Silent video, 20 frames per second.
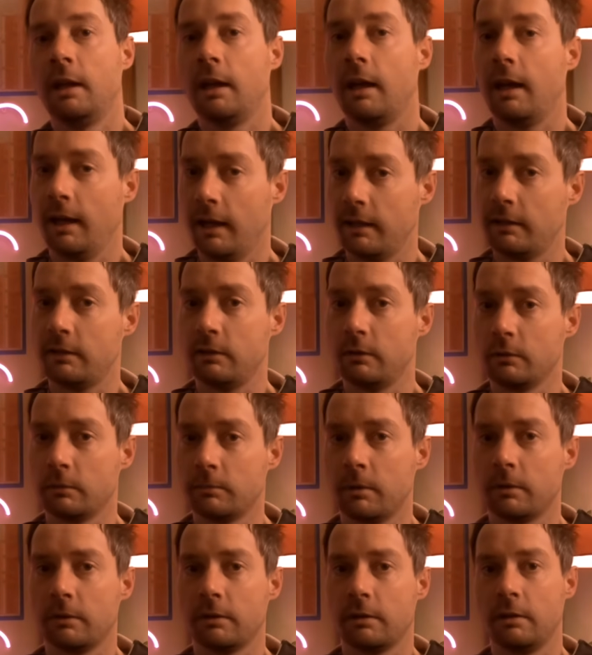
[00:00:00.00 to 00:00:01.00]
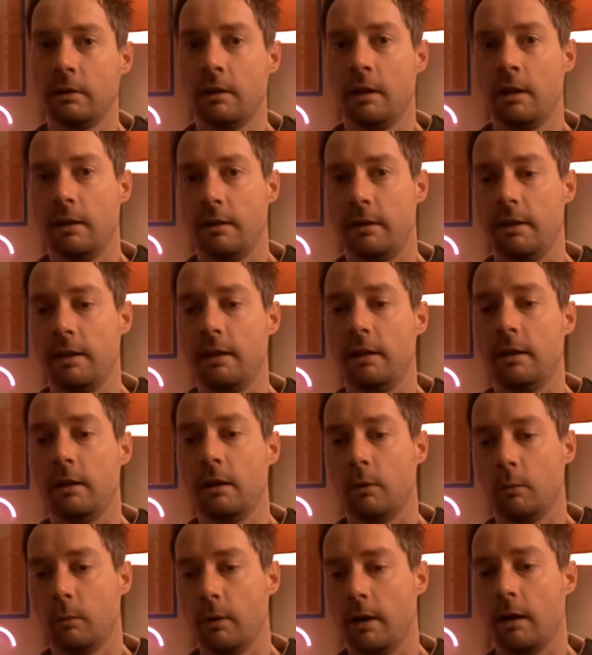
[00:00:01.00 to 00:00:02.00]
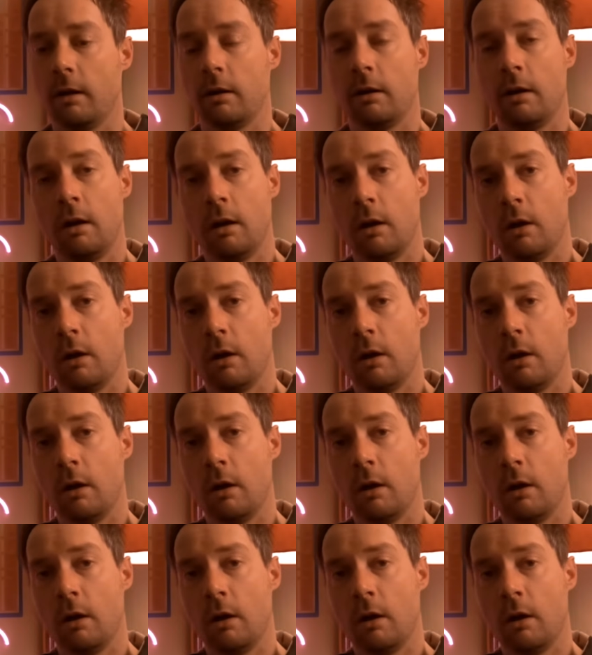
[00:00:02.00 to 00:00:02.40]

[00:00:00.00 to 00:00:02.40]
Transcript: I had the old model. They were